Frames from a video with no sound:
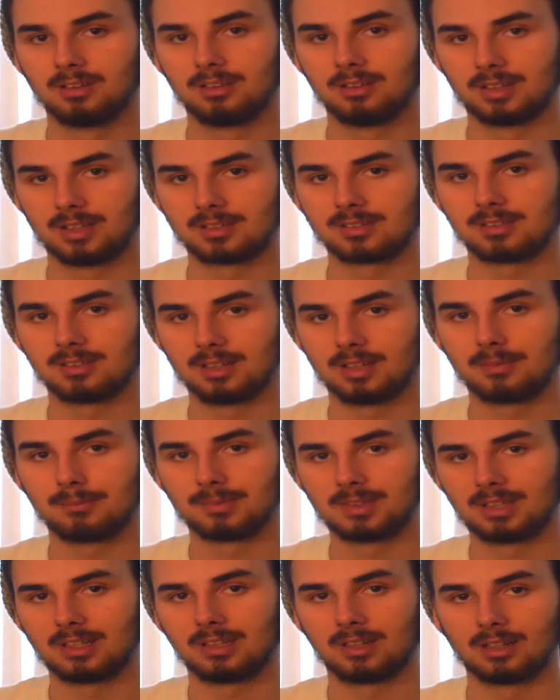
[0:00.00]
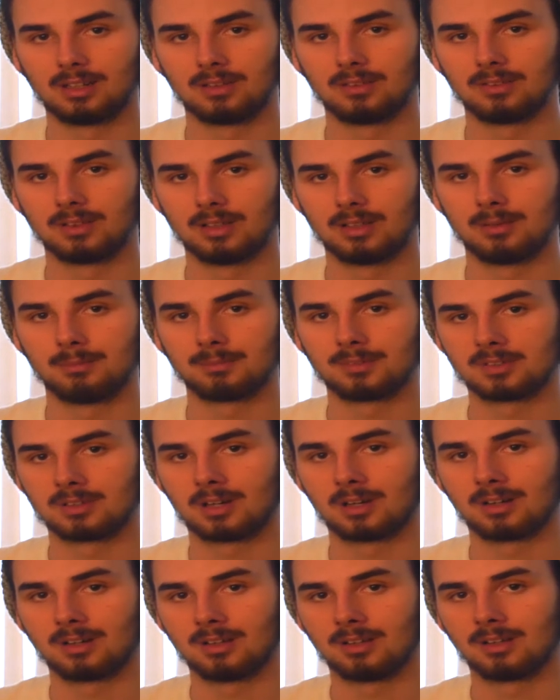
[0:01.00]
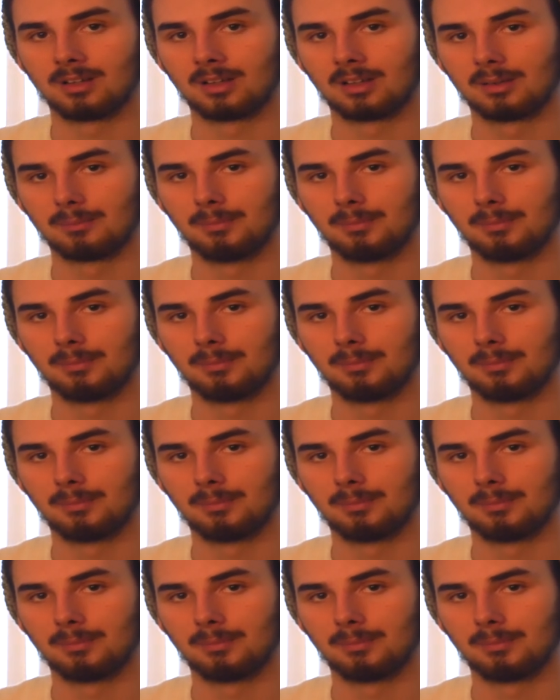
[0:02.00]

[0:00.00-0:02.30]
That's the day I'm setting out. I'm starting